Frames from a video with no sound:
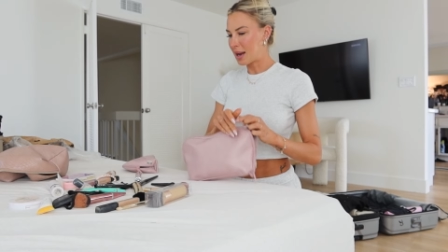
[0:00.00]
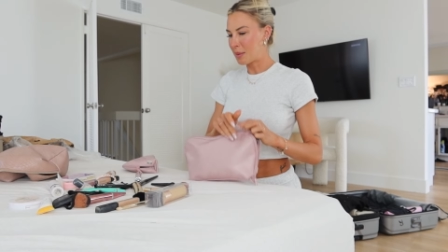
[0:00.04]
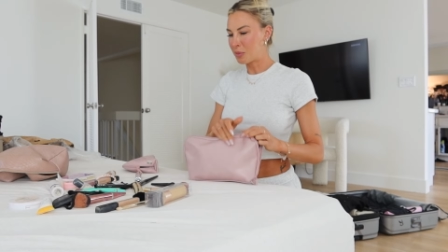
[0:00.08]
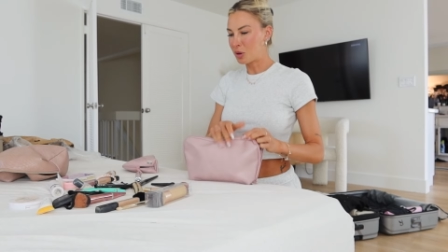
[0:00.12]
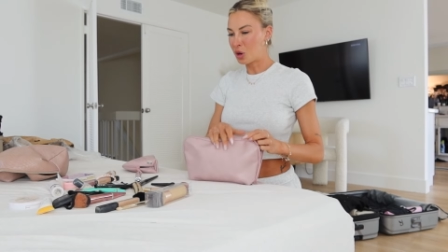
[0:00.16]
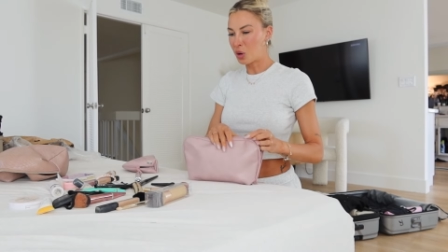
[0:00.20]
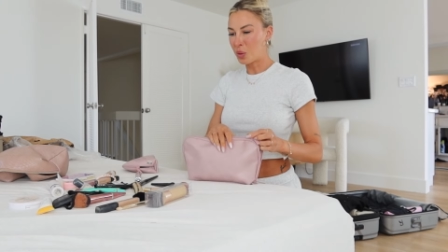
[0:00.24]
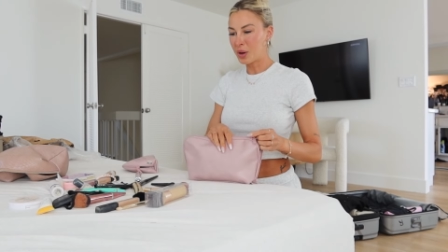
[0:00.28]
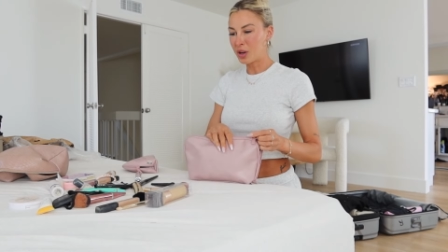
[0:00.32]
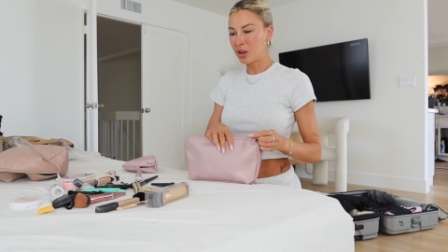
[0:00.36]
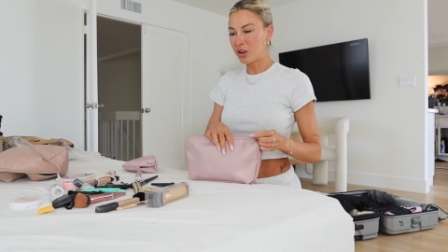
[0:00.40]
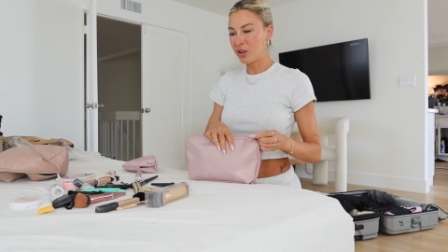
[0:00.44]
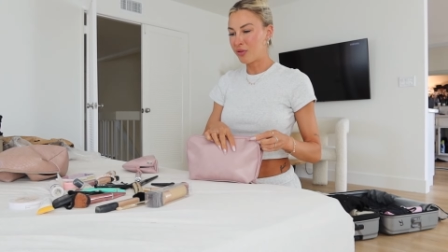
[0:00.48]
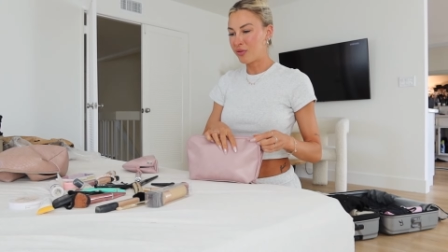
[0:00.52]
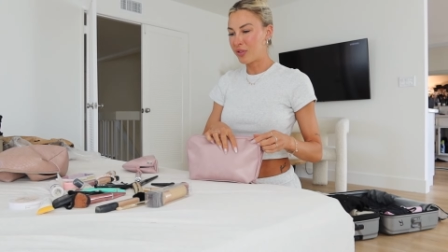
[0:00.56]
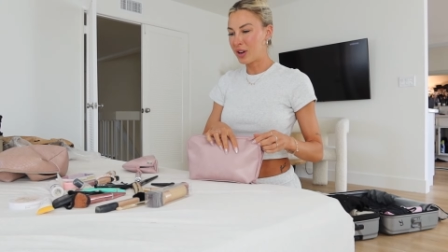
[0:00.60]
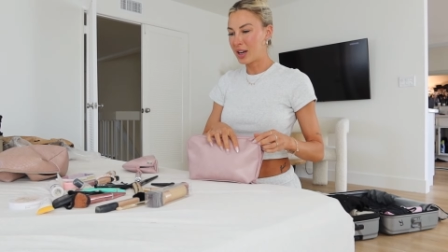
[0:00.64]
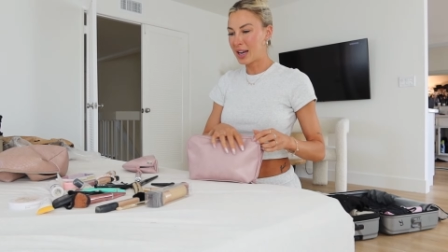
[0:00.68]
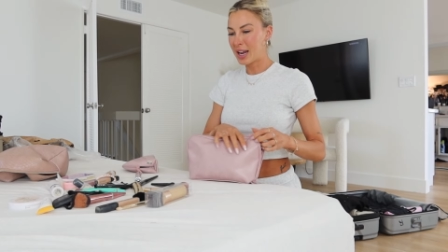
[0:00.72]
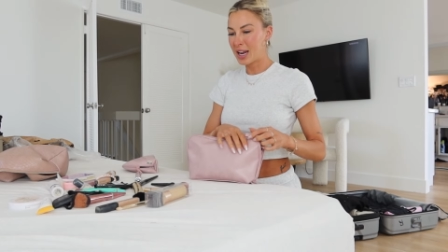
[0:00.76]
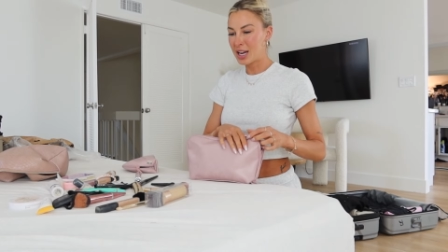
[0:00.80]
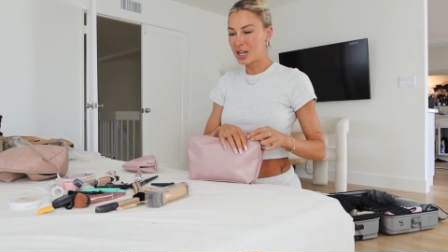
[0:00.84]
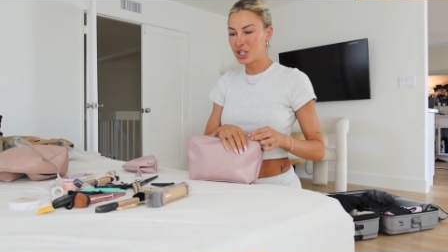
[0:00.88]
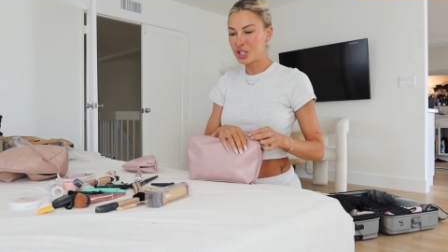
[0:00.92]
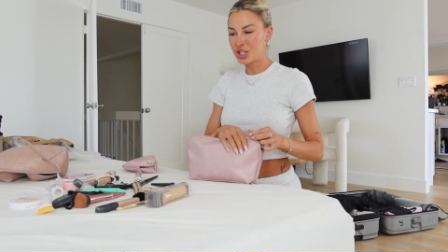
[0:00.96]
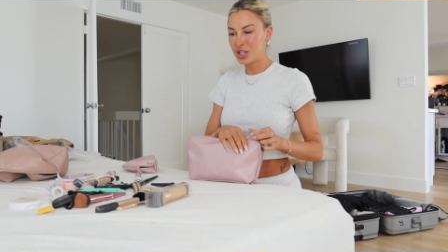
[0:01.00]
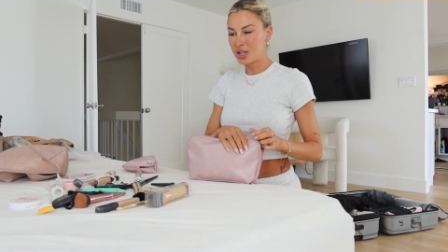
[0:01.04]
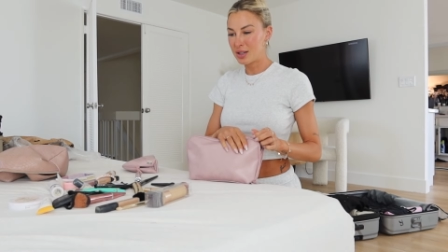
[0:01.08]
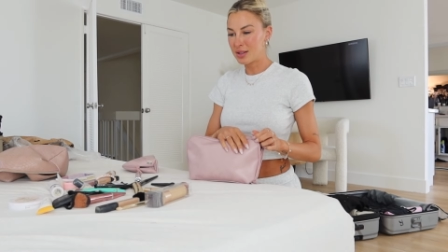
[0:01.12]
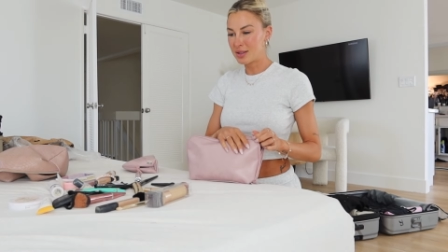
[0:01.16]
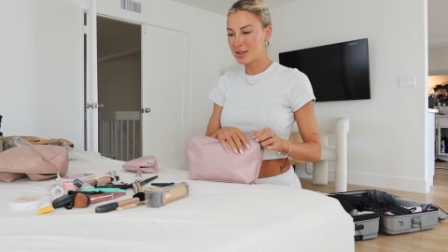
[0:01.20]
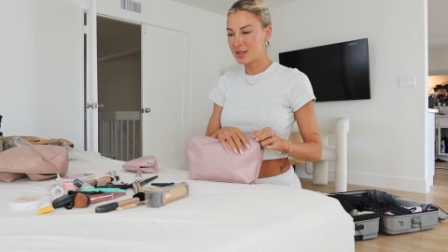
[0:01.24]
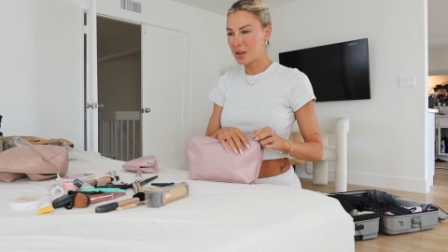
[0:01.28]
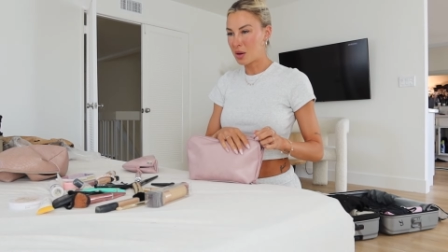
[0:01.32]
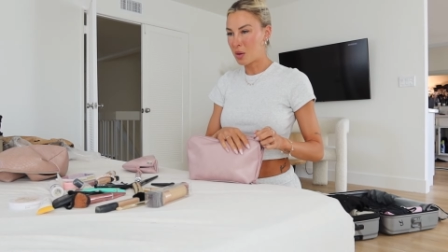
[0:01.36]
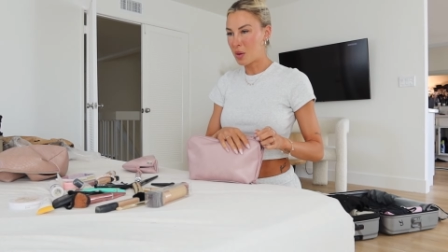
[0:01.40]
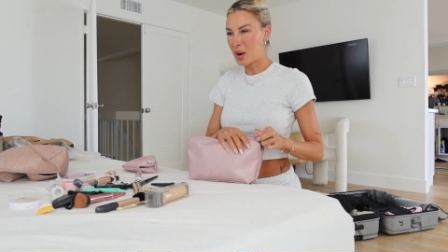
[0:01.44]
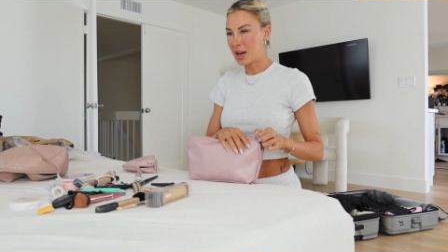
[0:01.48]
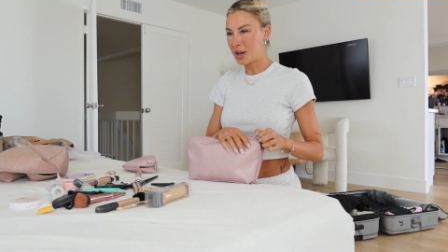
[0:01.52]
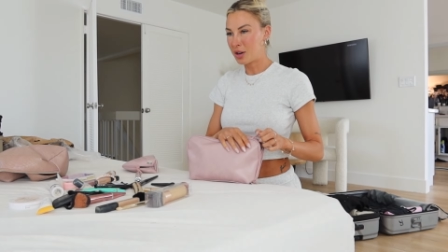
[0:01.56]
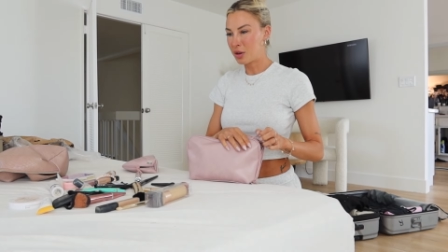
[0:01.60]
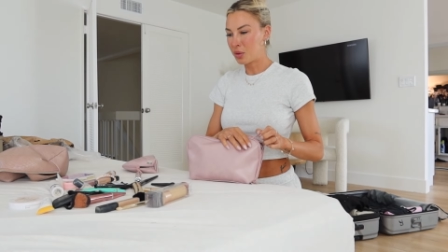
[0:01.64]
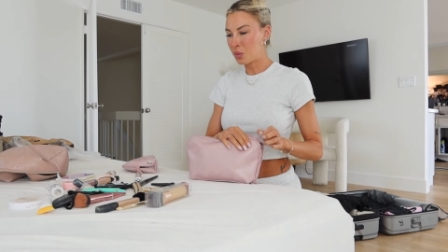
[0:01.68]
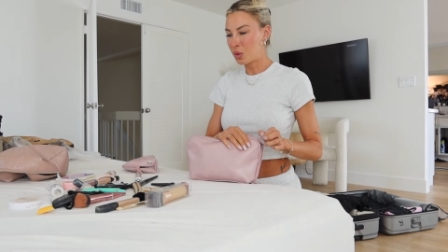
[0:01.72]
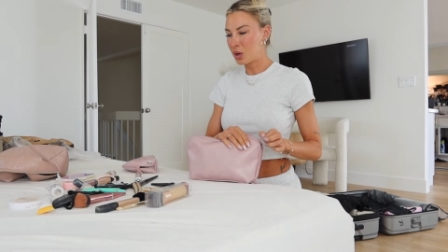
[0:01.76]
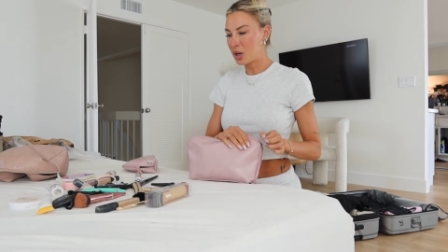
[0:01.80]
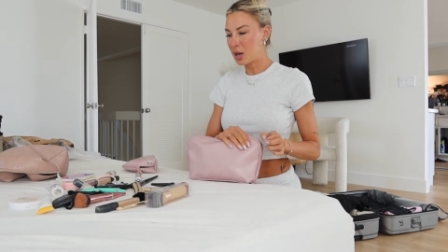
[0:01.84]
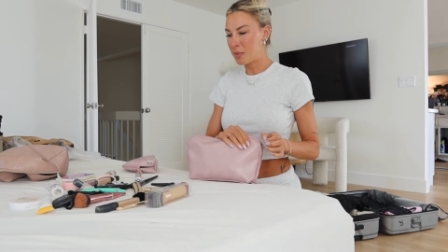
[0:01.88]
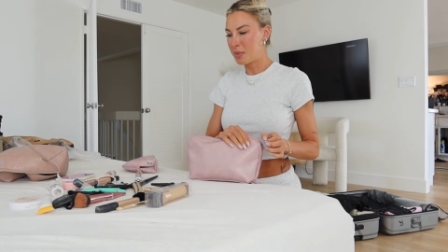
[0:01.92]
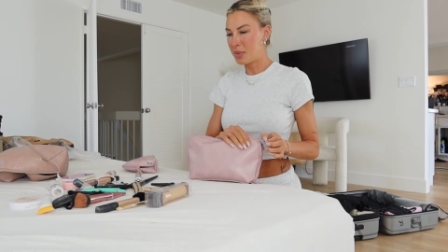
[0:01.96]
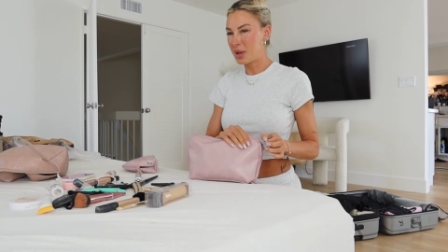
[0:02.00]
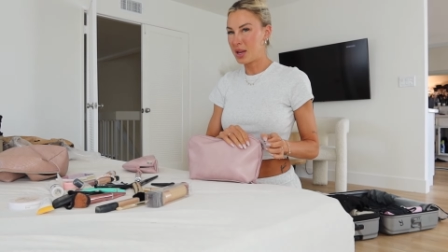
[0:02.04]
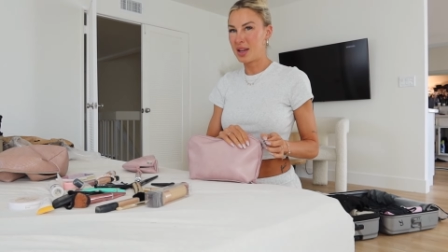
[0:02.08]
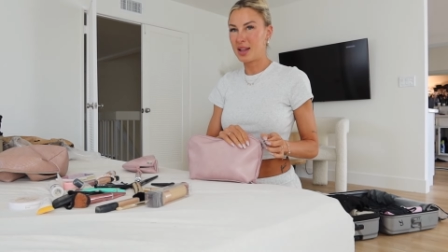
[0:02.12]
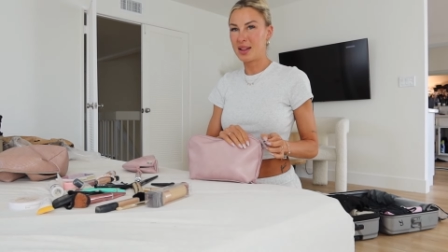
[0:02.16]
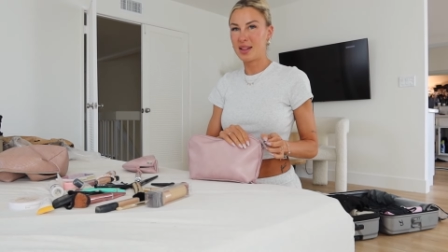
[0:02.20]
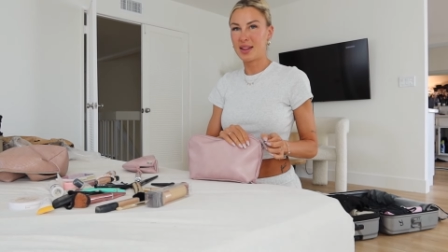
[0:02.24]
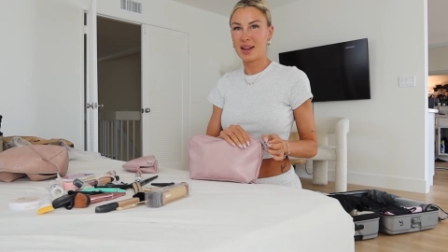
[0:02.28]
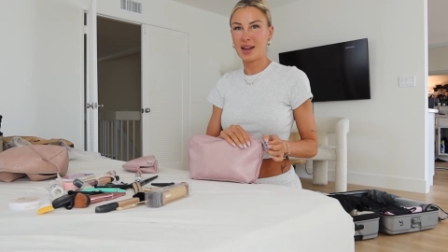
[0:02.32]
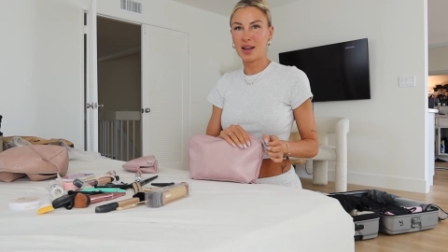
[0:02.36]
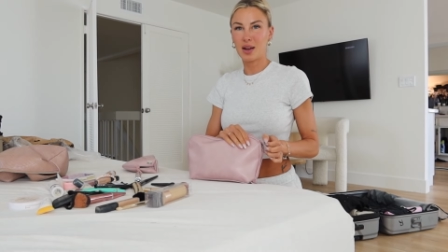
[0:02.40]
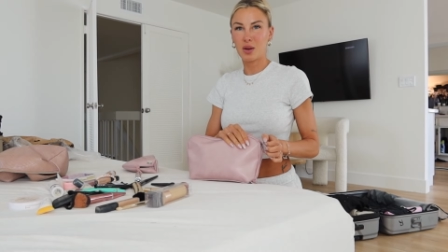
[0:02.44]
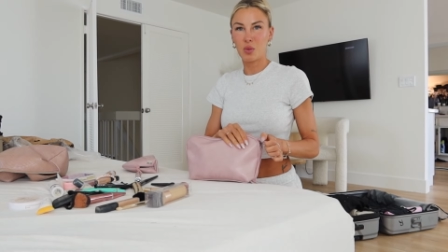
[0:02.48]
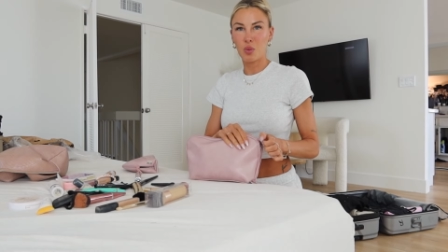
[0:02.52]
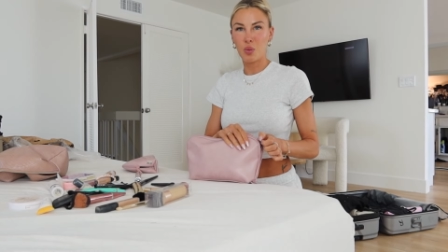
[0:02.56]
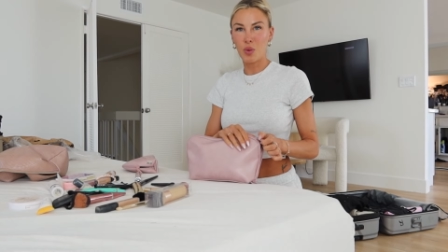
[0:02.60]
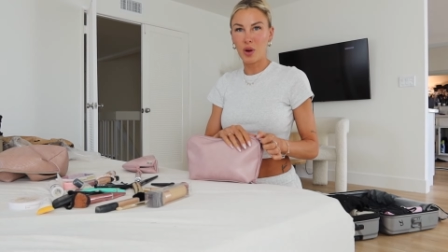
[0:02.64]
I'm going on vacation, so I don't want to be like